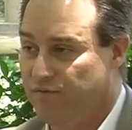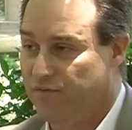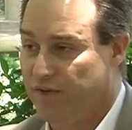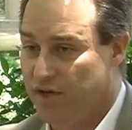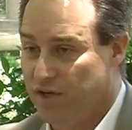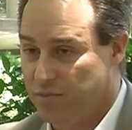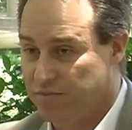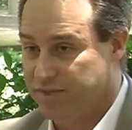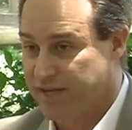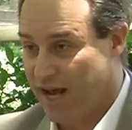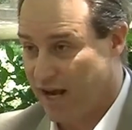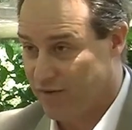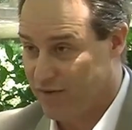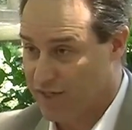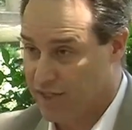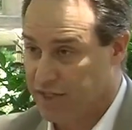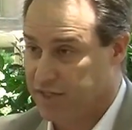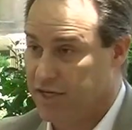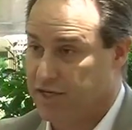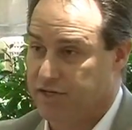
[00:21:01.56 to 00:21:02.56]
Film,
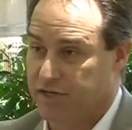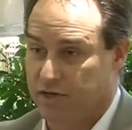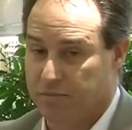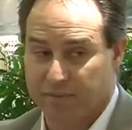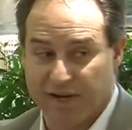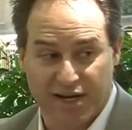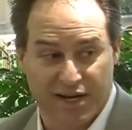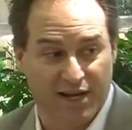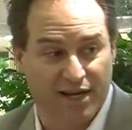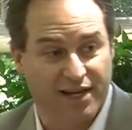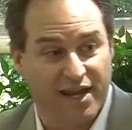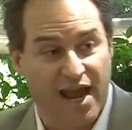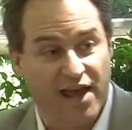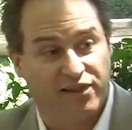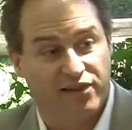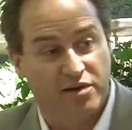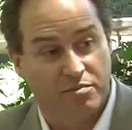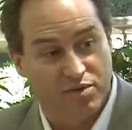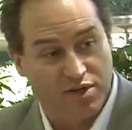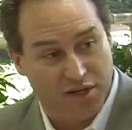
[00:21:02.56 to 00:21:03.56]
Television, Digital Media,
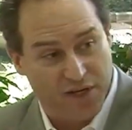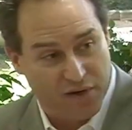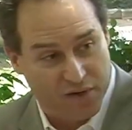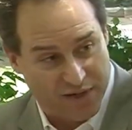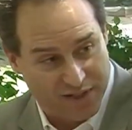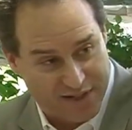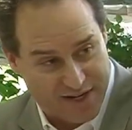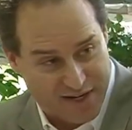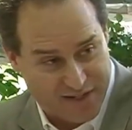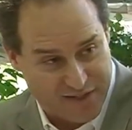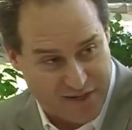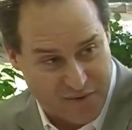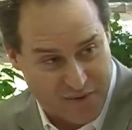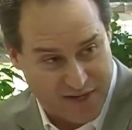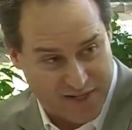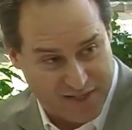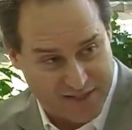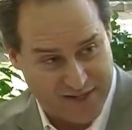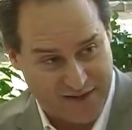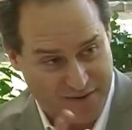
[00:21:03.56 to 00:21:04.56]
Kathleen McHugh, is here. So I wanted
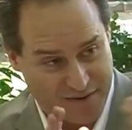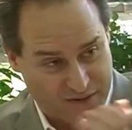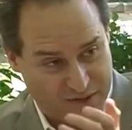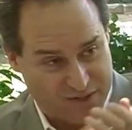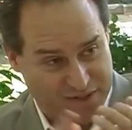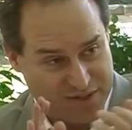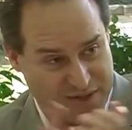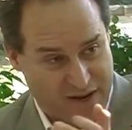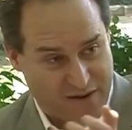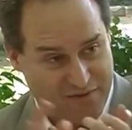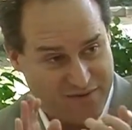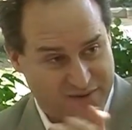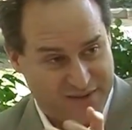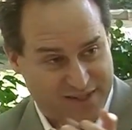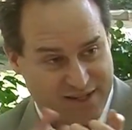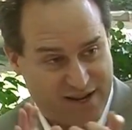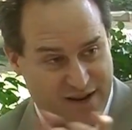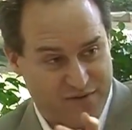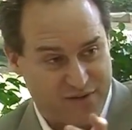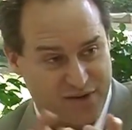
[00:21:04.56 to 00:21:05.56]
to send this,
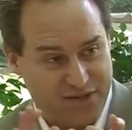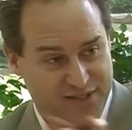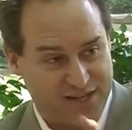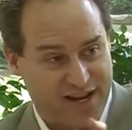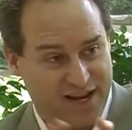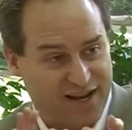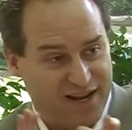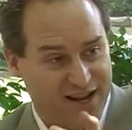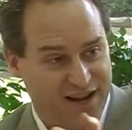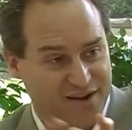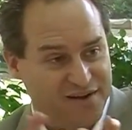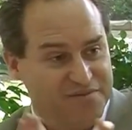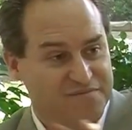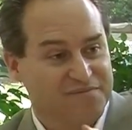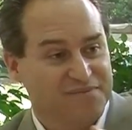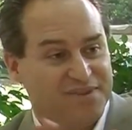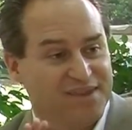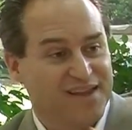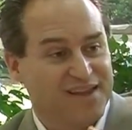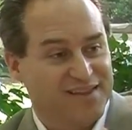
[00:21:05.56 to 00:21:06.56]
have you say hello.
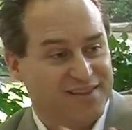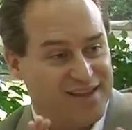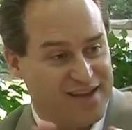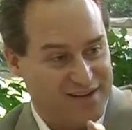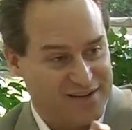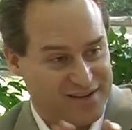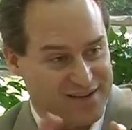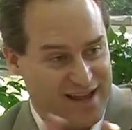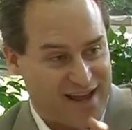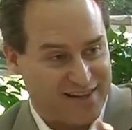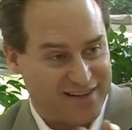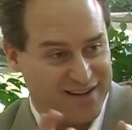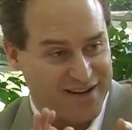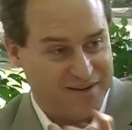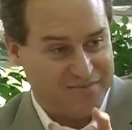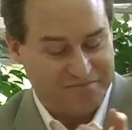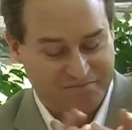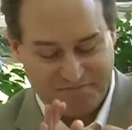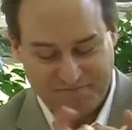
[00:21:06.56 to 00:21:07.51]
Thank you, Kathleen.